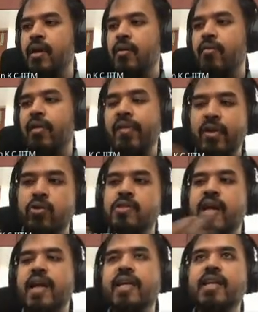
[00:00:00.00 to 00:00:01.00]
where we do
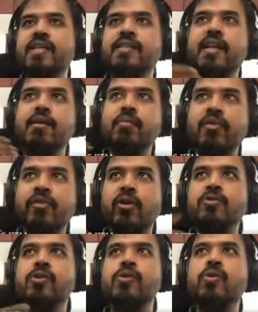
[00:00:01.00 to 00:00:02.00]
static reasoning, but we
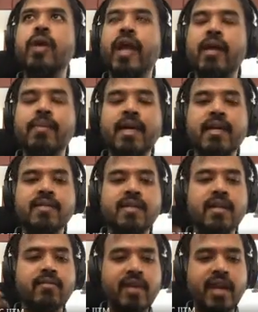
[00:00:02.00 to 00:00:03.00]
also do dynamic
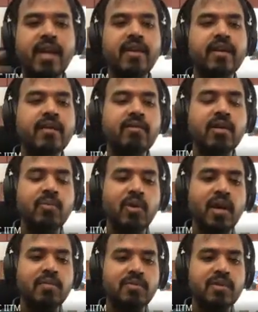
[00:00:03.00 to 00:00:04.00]
reasoning. We write real world
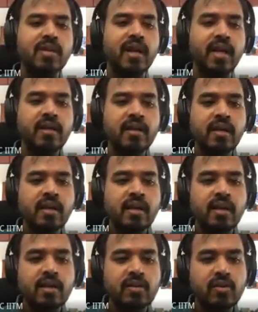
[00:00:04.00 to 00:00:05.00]
programs, right?
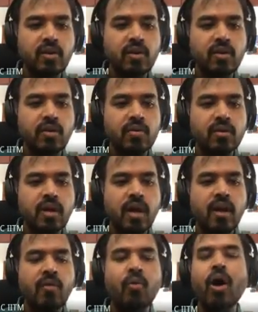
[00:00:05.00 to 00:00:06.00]
So
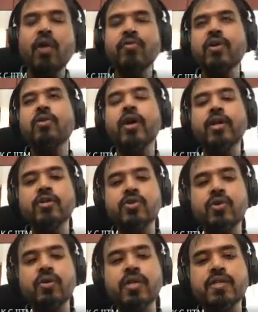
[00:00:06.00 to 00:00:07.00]
what we are going to
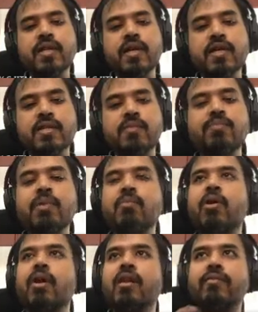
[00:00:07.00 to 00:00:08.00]
show is a simple
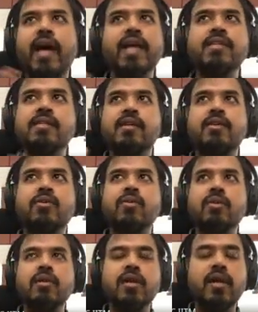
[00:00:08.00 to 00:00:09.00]
model of access control,
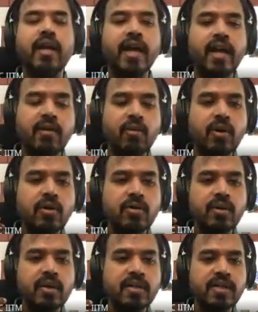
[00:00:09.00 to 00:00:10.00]
right? I want
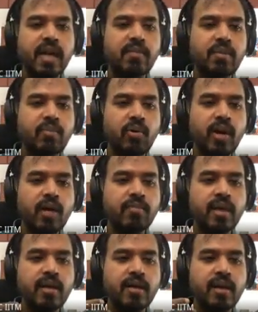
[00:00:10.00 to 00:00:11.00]
to describe a program
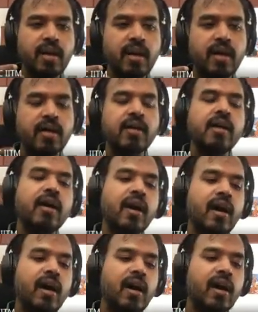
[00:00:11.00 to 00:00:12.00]
that
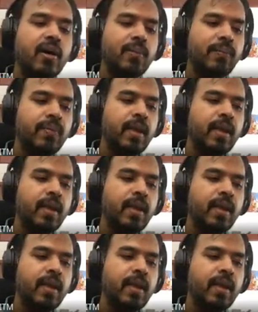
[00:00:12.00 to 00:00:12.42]
um,